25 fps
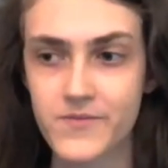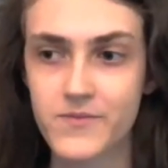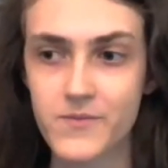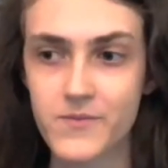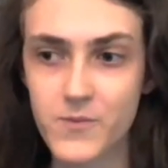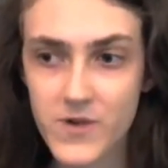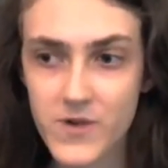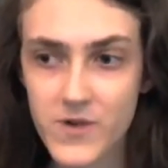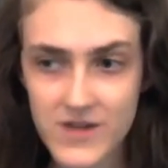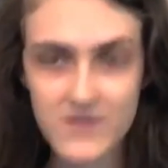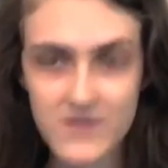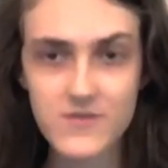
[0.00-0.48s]

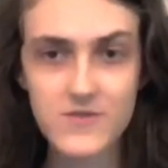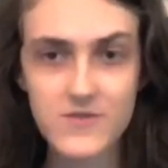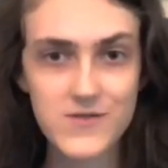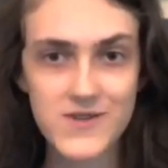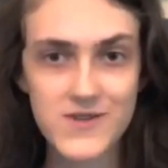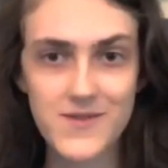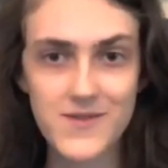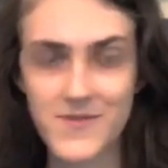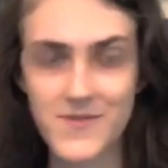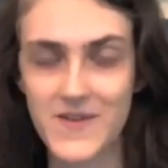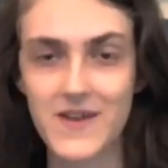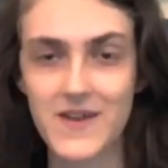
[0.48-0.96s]
we can do
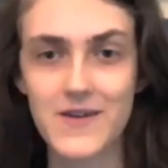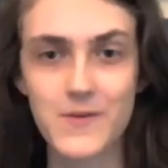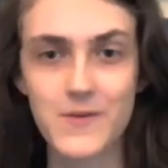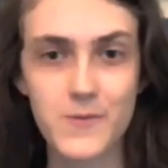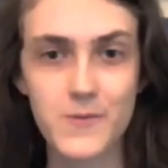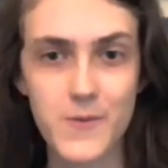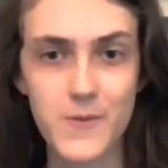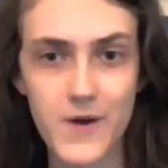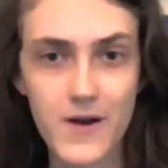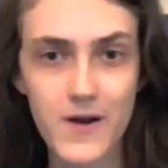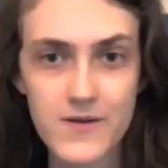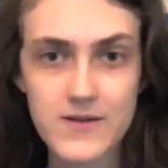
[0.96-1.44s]
something.
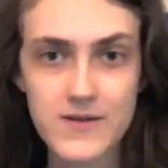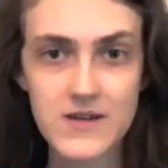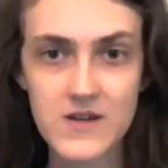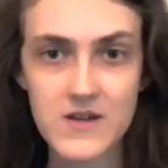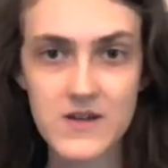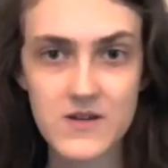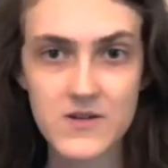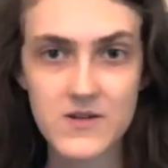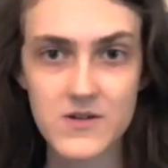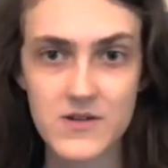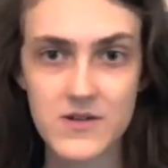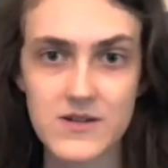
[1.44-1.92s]
We're all
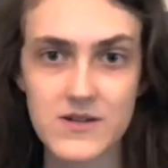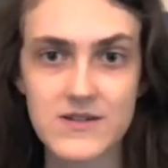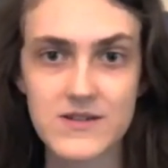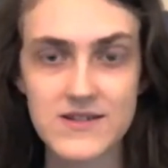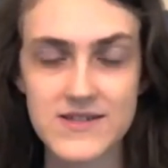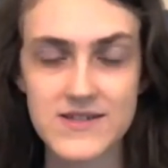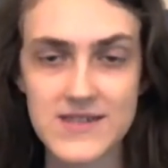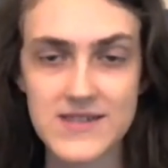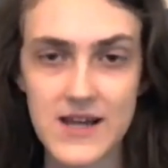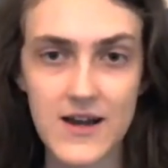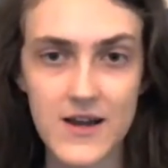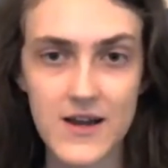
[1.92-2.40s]
here during
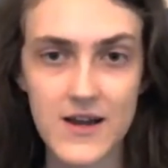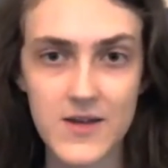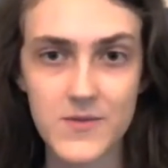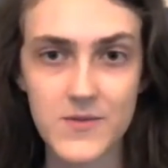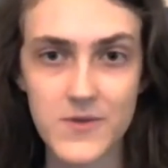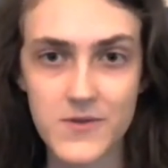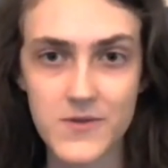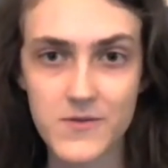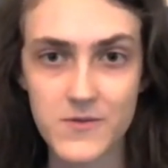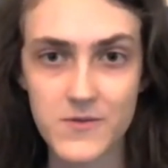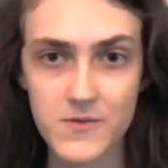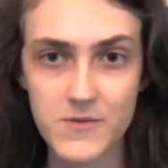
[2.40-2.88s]
this time
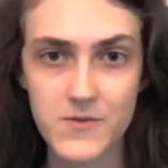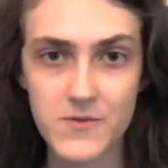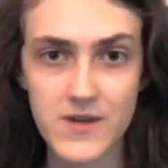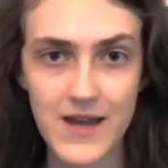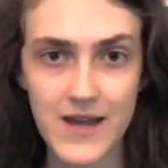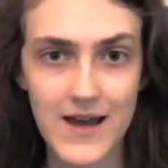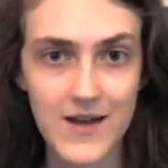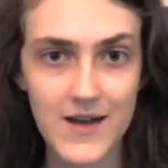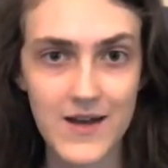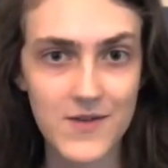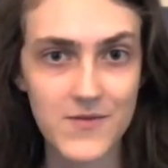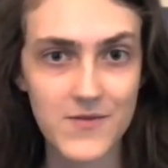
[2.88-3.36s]
and we
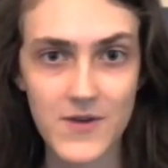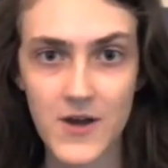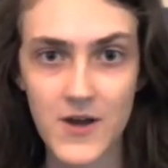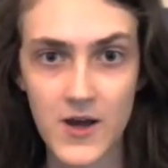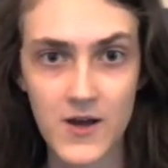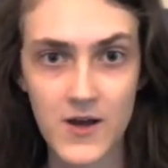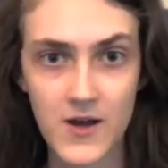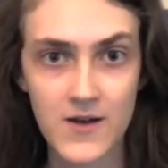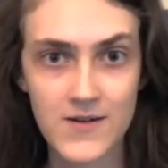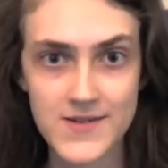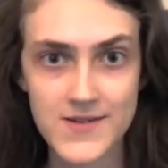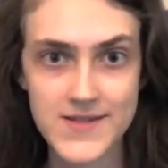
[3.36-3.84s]
have
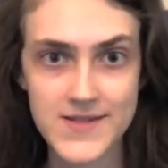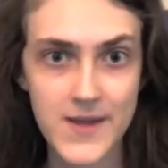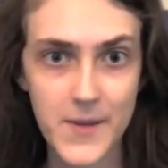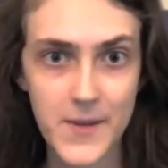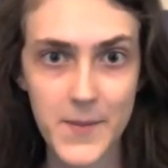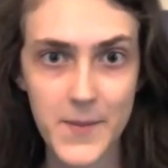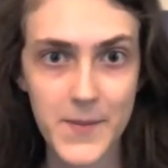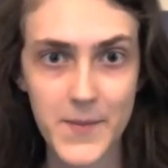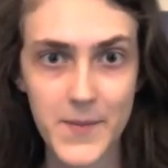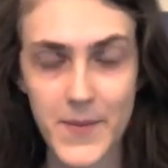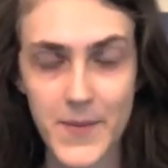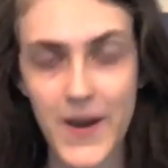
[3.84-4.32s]

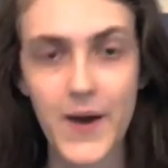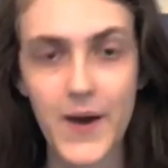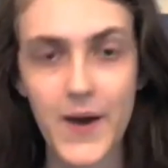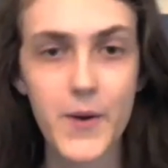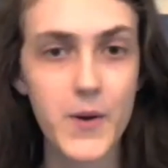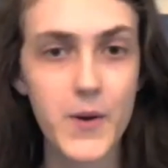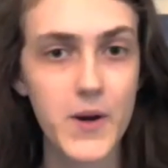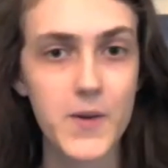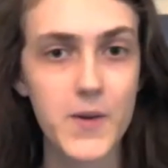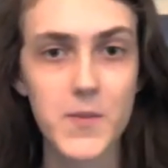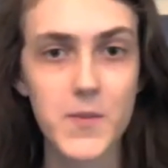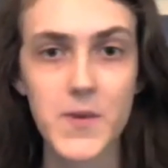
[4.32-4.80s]
some
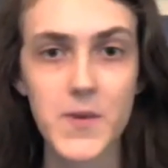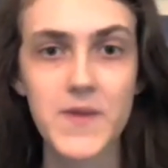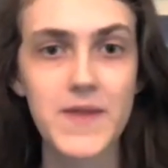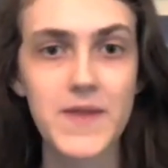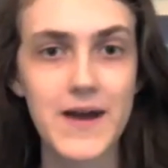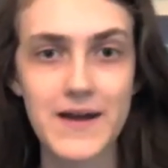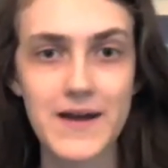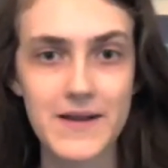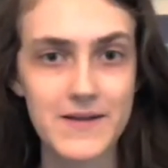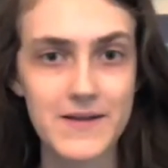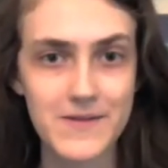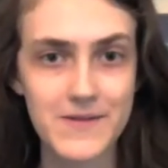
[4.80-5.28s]
power, be
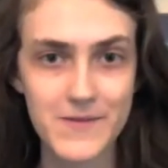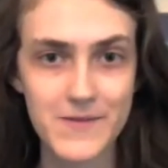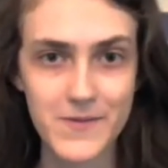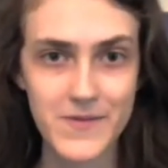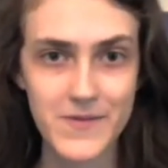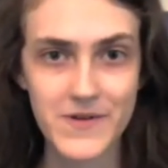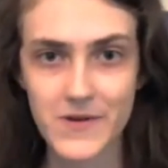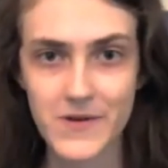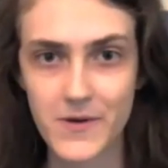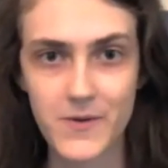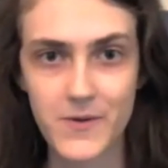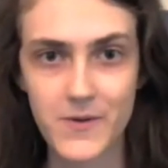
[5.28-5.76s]
that,
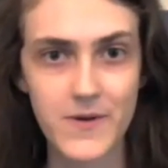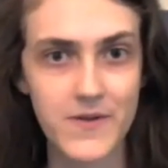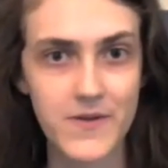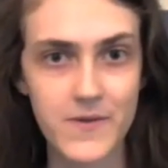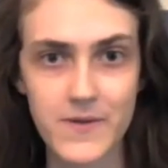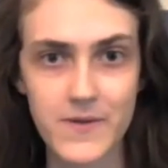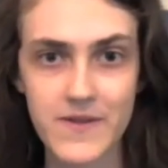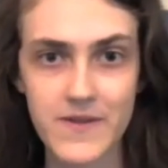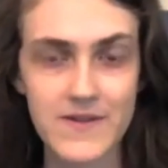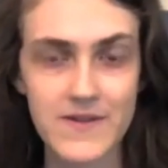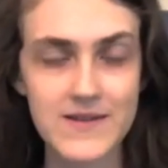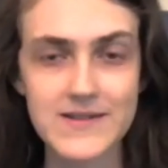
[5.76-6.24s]
you know, whether
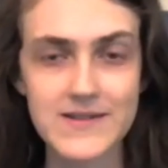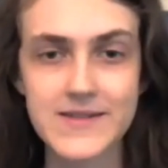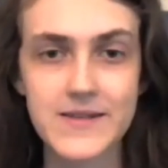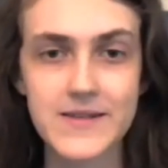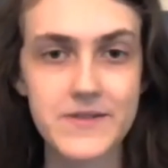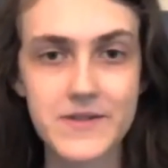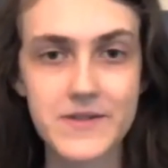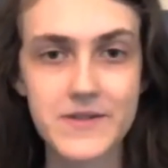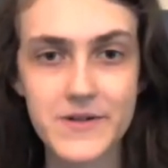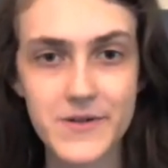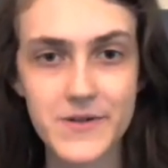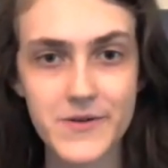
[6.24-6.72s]
we think it's a
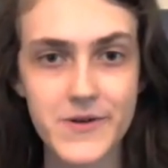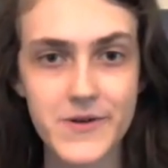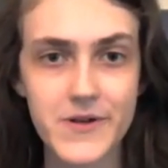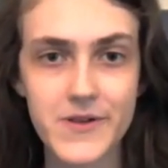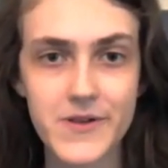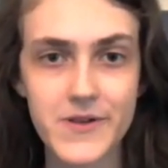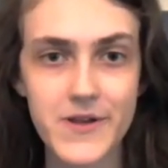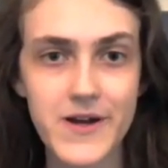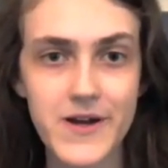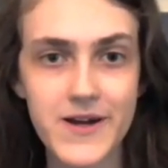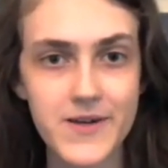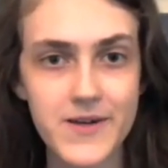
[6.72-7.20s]
little or a
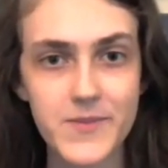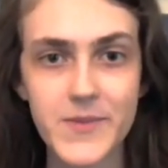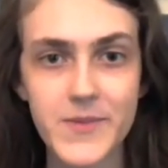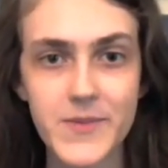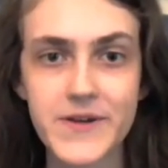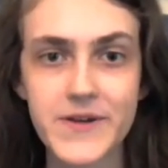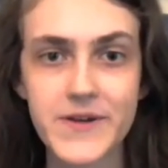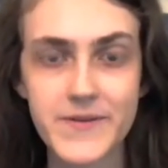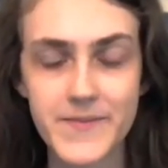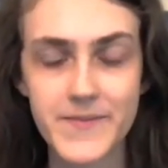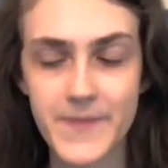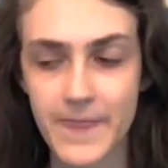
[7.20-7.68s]
lot.
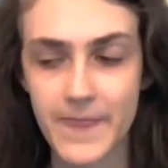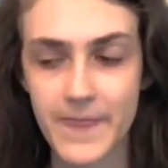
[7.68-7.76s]
But